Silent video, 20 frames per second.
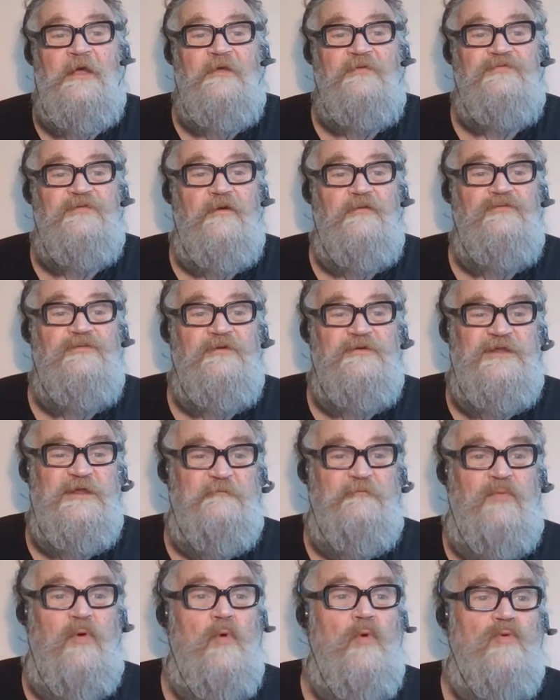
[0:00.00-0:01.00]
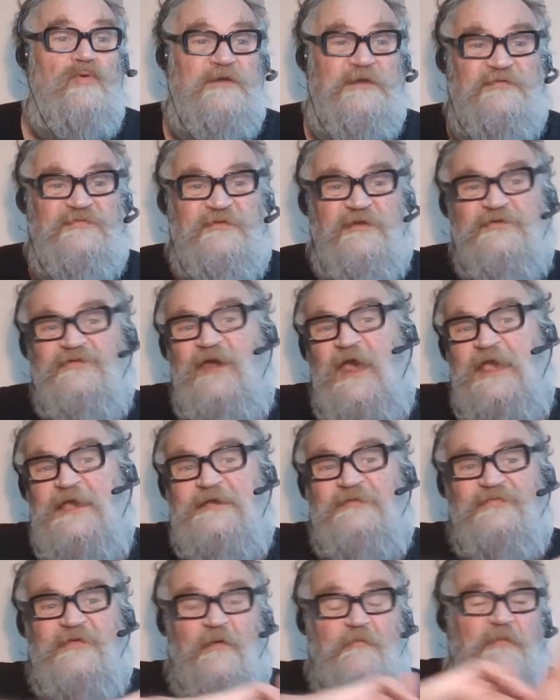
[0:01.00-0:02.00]
So to deport is to take
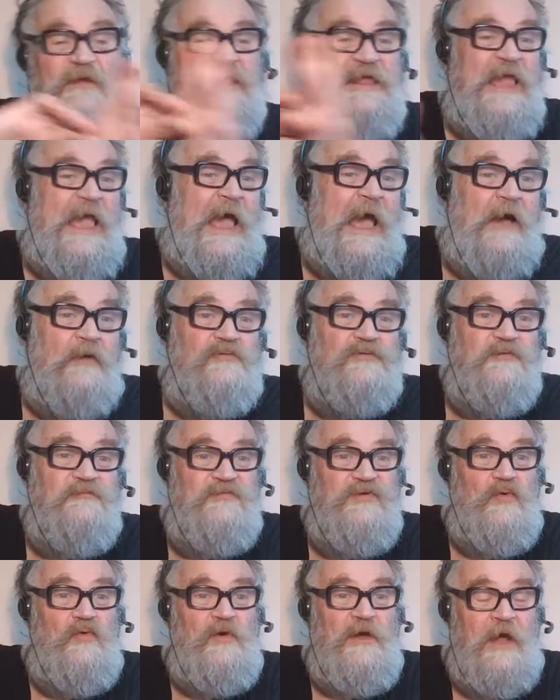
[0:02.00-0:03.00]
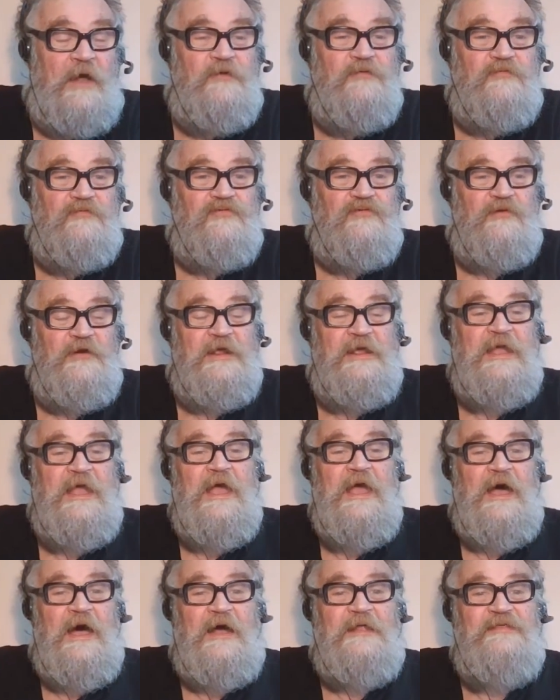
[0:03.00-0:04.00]
somebody out of your country
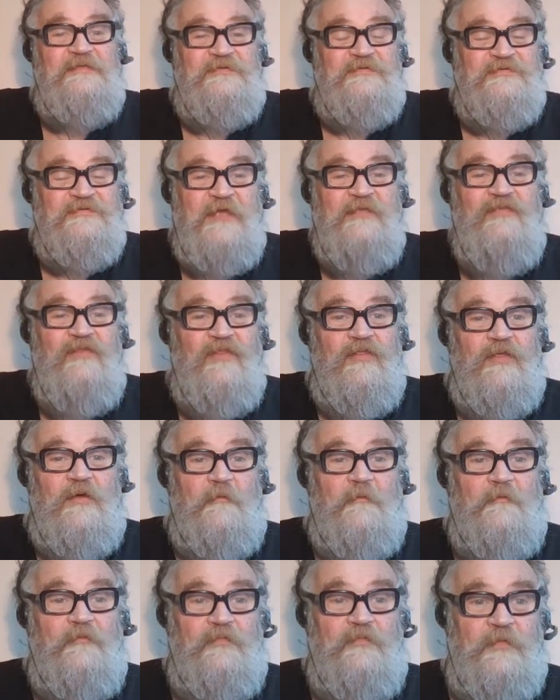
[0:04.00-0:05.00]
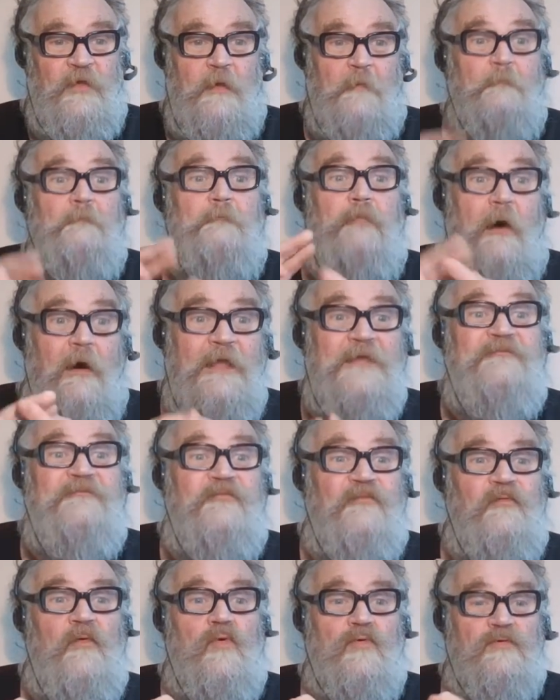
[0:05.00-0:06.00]
and send them by
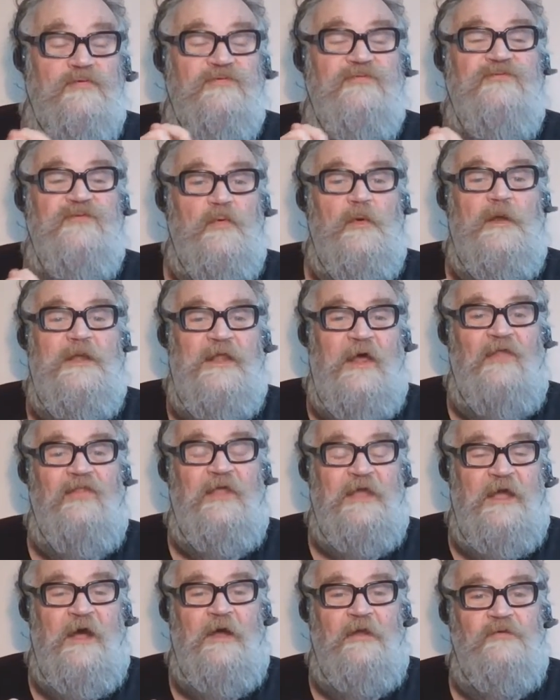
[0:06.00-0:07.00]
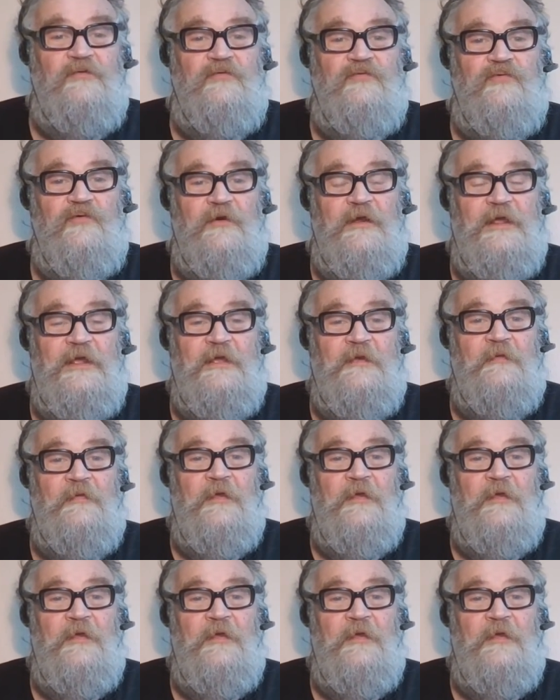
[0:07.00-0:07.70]
force to another country.